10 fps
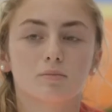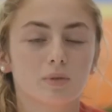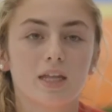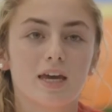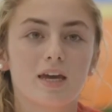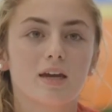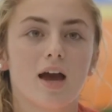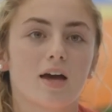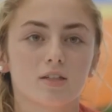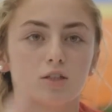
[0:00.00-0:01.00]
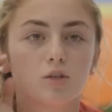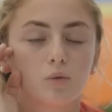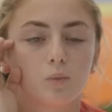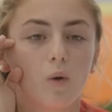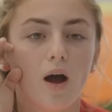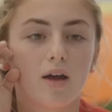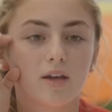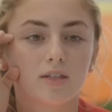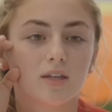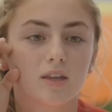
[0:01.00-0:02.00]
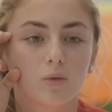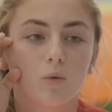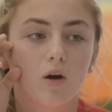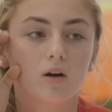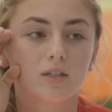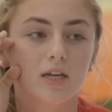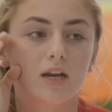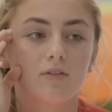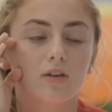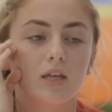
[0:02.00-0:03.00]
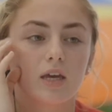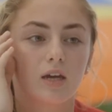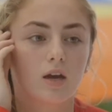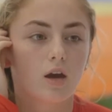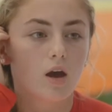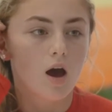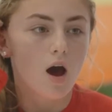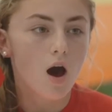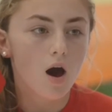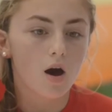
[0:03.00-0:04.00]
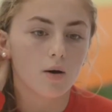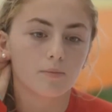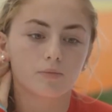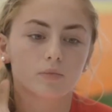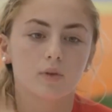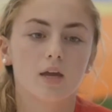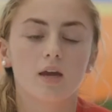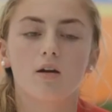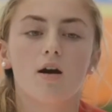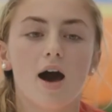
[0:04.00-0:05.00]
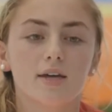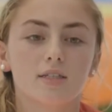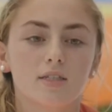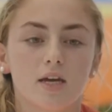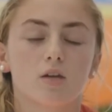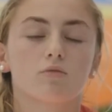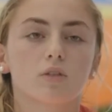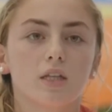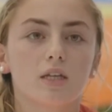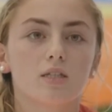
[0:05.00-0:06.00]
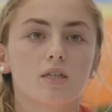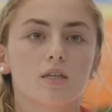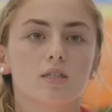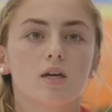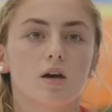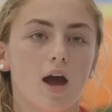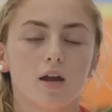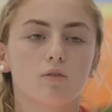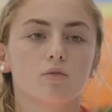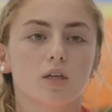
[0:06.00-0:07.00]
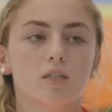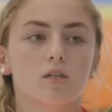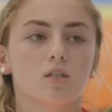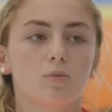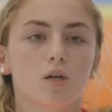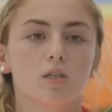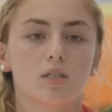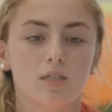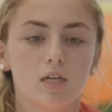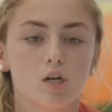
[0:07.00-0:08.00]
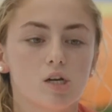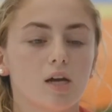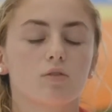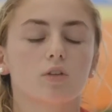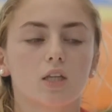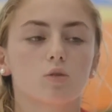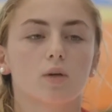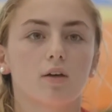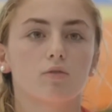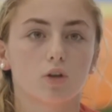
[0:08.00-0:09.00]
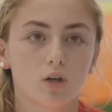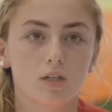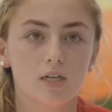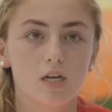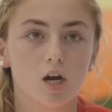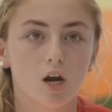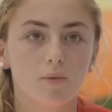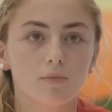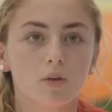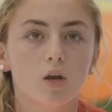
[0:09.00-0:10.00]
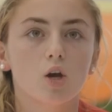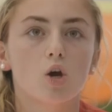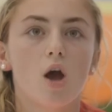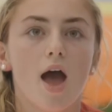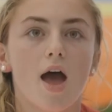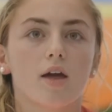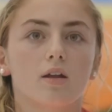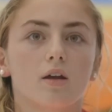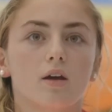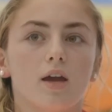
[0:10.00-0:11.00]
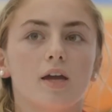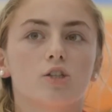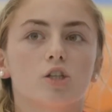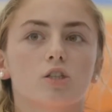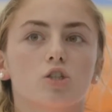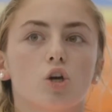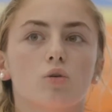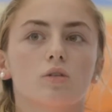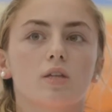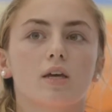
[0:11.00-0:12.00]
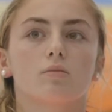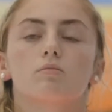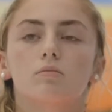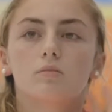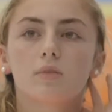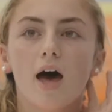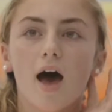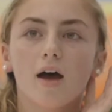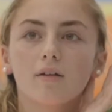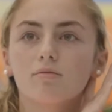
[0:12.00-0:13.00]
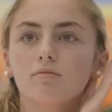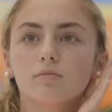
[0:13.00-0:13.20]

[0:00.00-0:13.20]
blank as to what is in the world. And I feel like in classes I can relate to this, I can relate to experiences here, and I can relate to what I've learned here. And it just shows like that